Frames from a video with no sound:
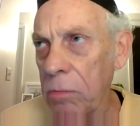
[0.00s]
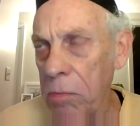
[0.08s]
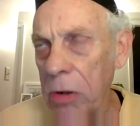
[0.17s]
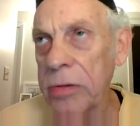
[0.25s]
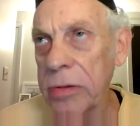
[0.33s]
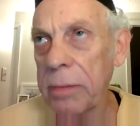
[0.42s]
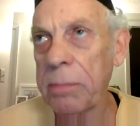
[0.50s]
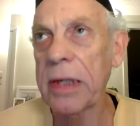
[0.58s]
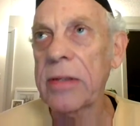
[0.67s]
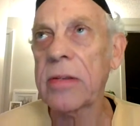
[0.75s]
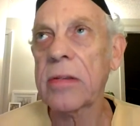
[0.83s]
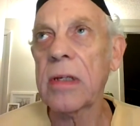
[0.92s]
mostly
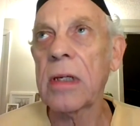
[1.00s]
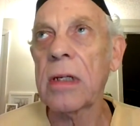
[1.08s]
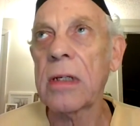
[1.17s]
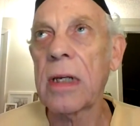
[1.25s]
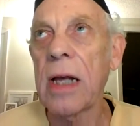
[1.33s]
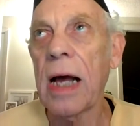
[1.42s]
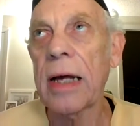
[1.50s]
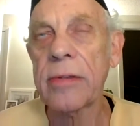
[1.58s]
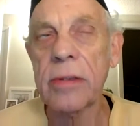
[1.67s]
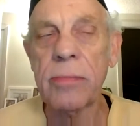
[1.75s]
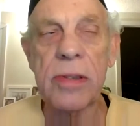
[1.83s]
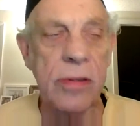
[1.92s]
based in
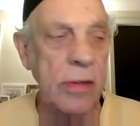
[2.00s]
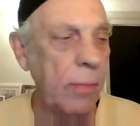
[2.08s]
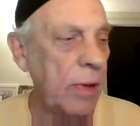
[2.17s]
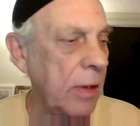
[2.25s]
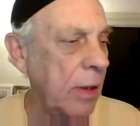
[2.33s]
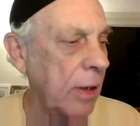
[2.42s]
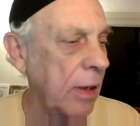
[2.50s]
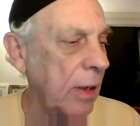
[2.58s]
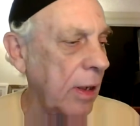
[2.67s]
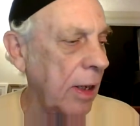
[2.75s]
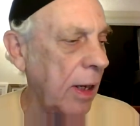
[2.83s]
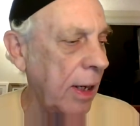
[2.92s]
Gaza, but some in the
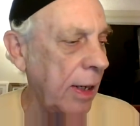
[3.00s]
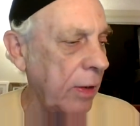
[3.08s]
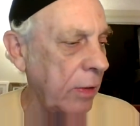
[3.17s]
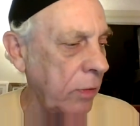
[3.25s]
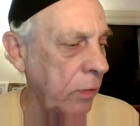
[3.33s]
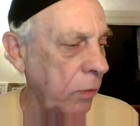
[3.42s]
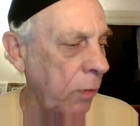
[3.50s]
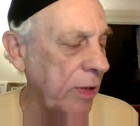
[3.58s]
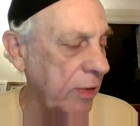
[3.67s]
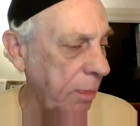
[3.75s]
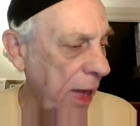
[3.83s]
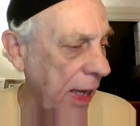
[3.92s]
uh,
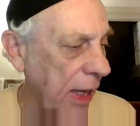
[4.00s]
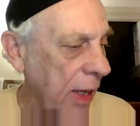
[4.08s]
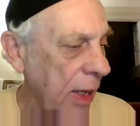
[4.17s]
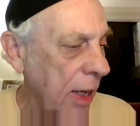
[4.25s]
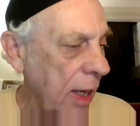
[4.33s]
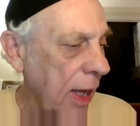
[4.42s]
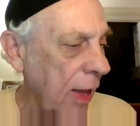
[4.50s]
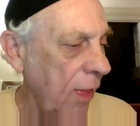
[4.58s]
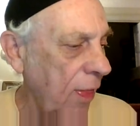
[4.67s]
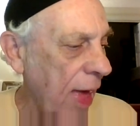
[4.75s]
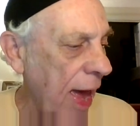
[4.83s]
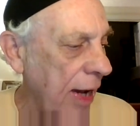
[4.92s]
West Bank,
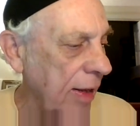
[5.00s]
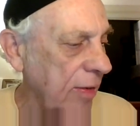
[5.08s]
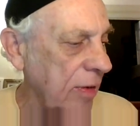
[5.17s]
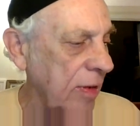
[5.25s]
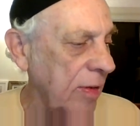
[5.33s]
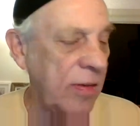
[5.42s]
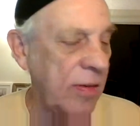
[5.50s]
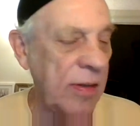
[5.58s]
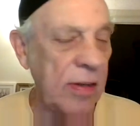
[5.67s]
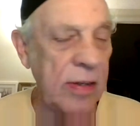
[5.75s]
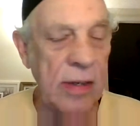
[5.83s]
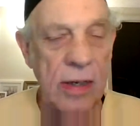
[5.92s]
and that is
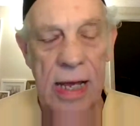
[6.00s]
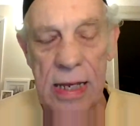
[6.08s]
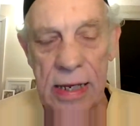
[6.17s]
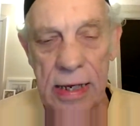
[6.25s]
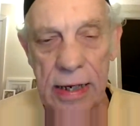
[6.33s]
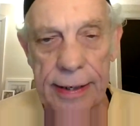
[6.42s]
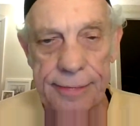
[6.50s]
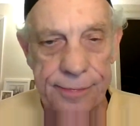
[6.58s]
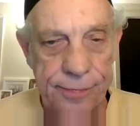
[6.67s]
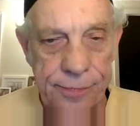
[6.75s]
considered a uh,